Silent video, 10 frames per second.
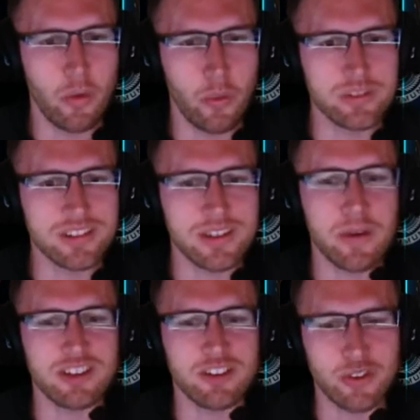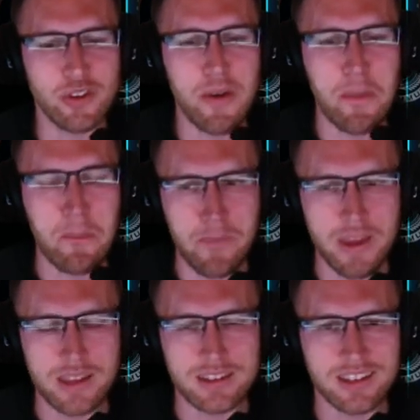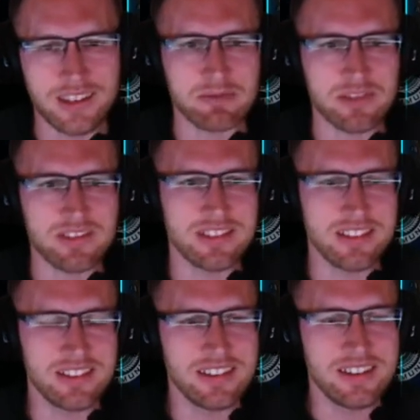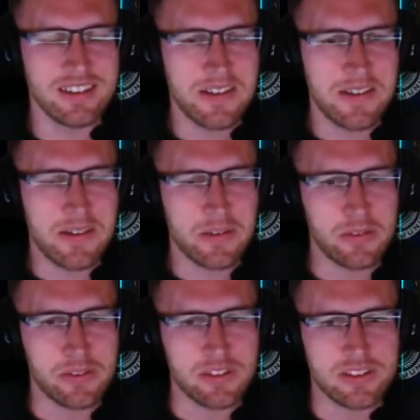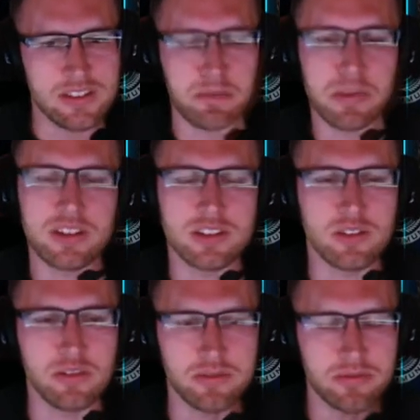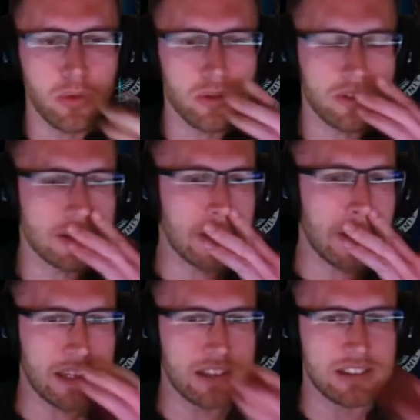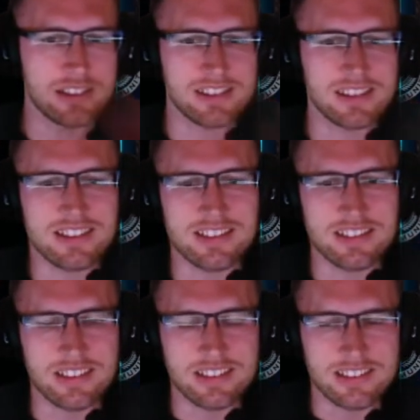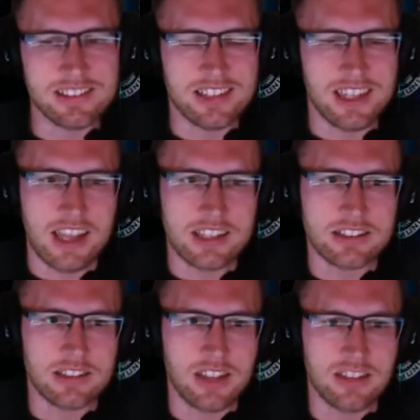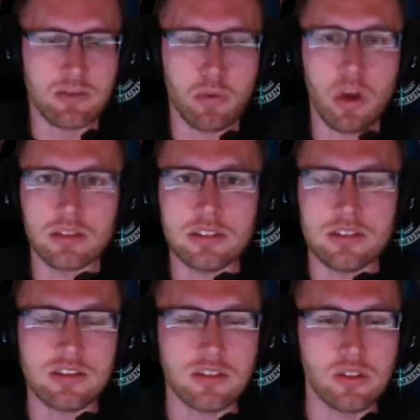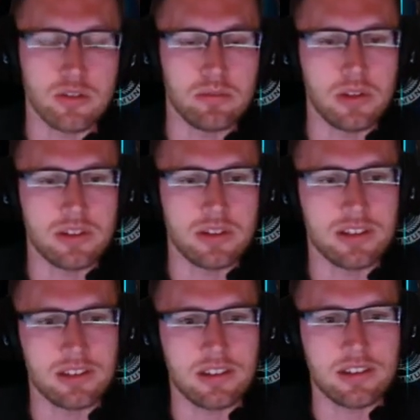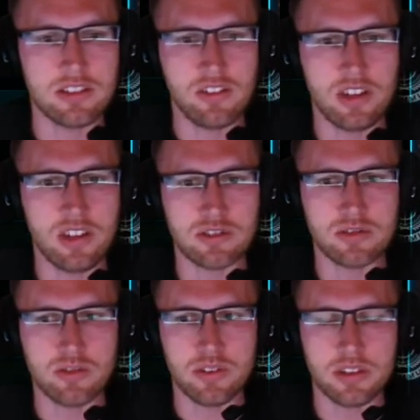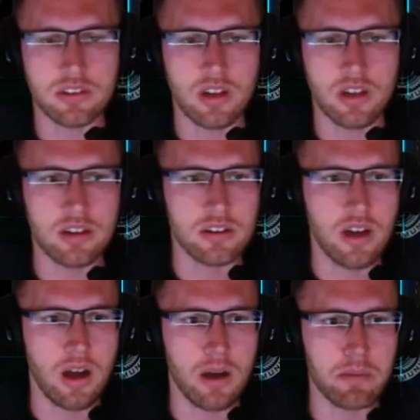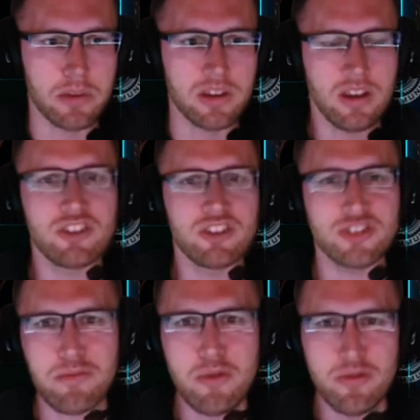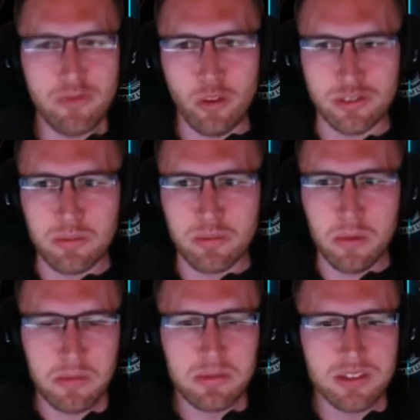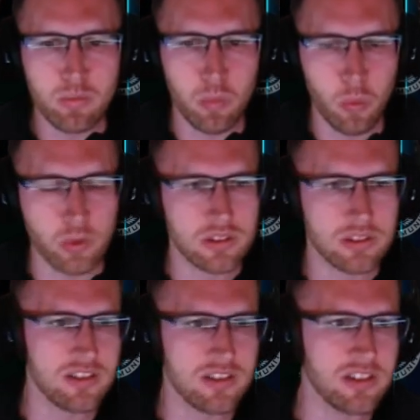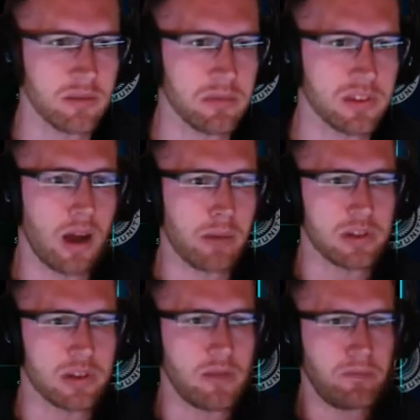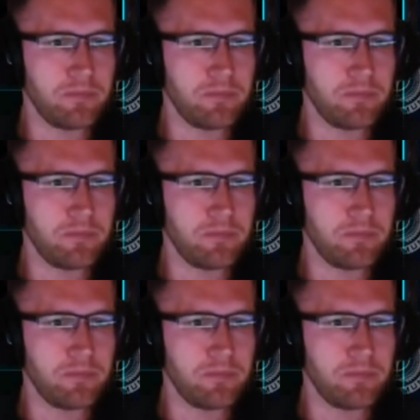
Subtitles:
Only when you do it many times over the period of more than a decade, it this is what it leads to, basically, the creation of an entire app. Right, should I move on? You're probably wanting to see something happening.